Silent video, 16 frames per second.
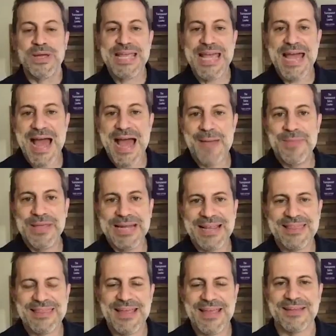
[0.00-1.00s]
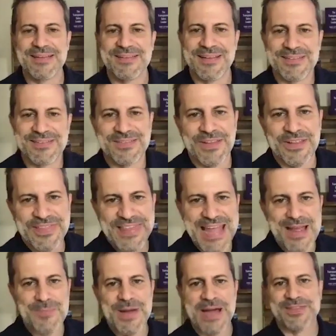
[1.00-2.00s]
yeah. I mean, I think the, the
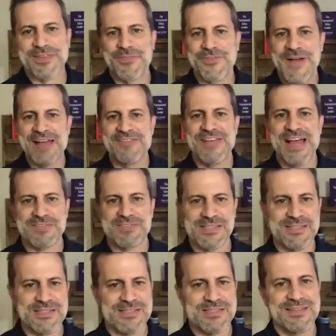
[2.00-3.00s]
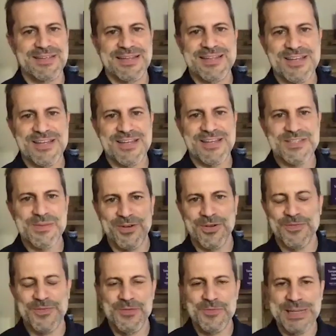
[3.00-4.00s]
thing about the five F's is it doesn't
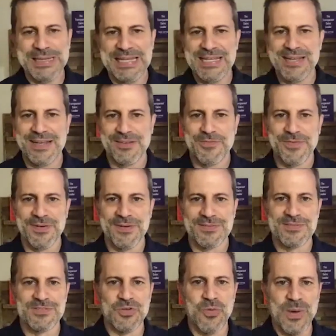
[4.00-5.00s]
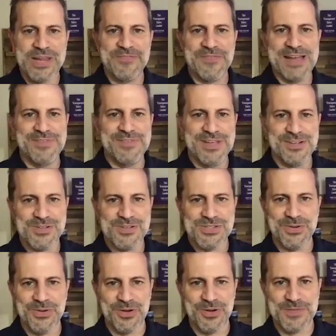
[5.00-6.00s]
matter if you've been leading for 25 years
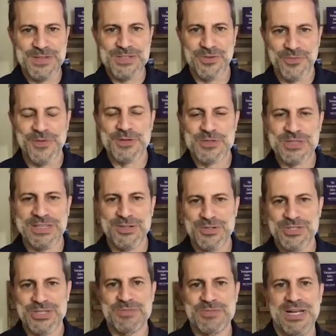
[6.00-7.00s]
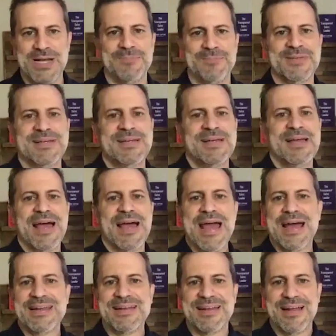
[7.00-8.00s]
or if it's your first leadership job.
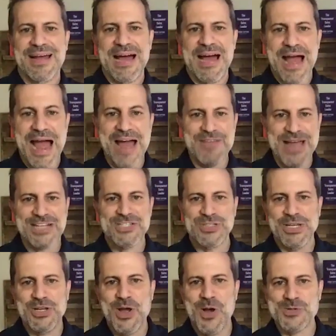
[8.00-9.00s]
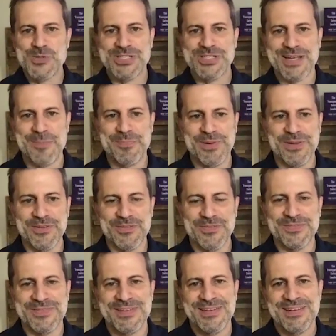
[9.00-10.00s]
And uh, I've actually coached a couple
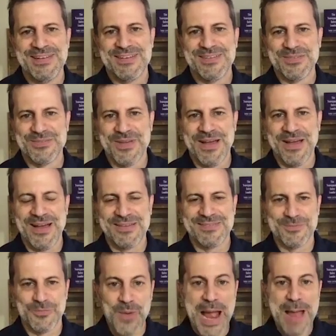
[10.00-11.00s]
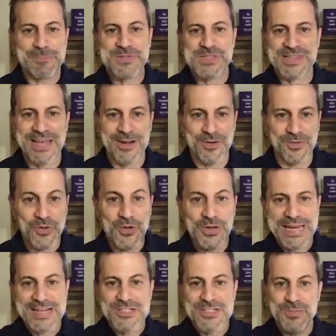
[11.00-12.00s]
of uh, reps that are
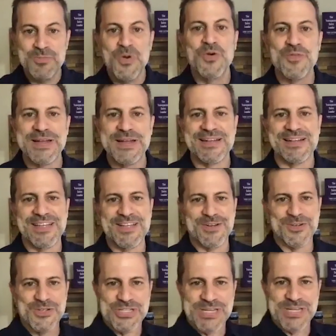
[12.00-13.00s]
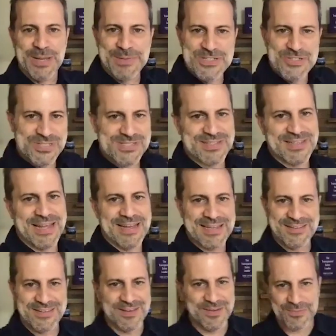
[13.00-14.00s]
looking to move into leadership and just like,
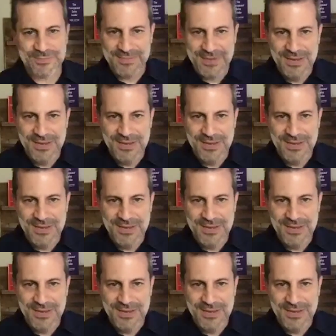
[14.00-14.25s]
you know,